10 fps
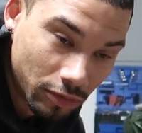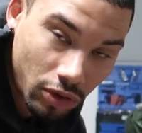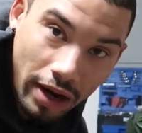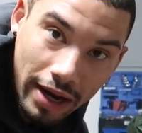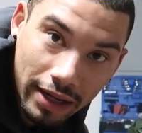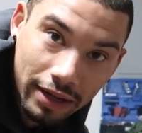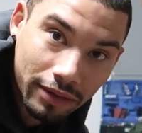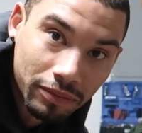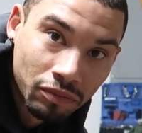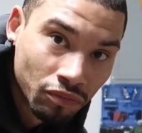crank
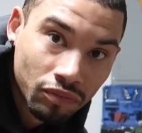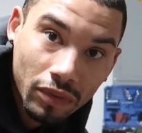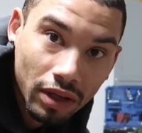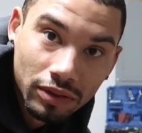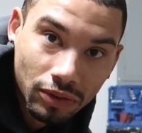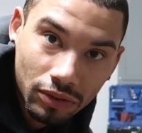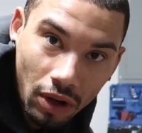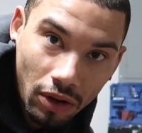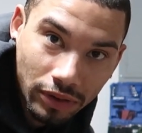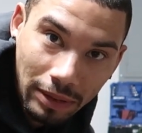and just
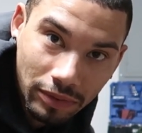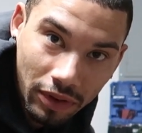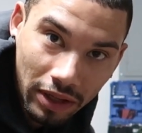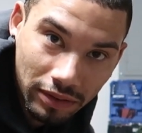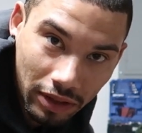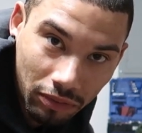all types of things.